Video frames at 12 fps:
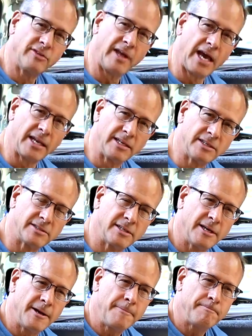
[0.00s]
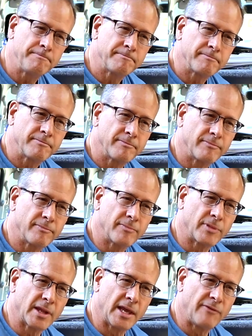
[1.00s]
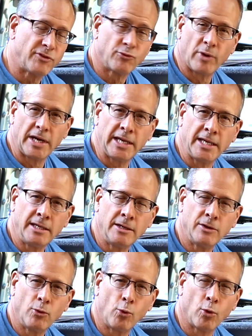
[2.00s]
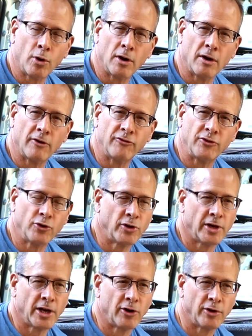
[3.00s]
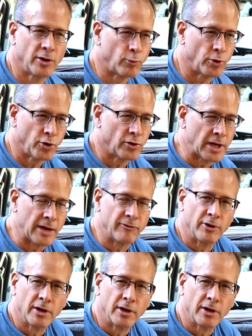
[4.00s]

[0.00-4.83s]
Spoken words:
that is if it's raining or if you're in an area where you're not very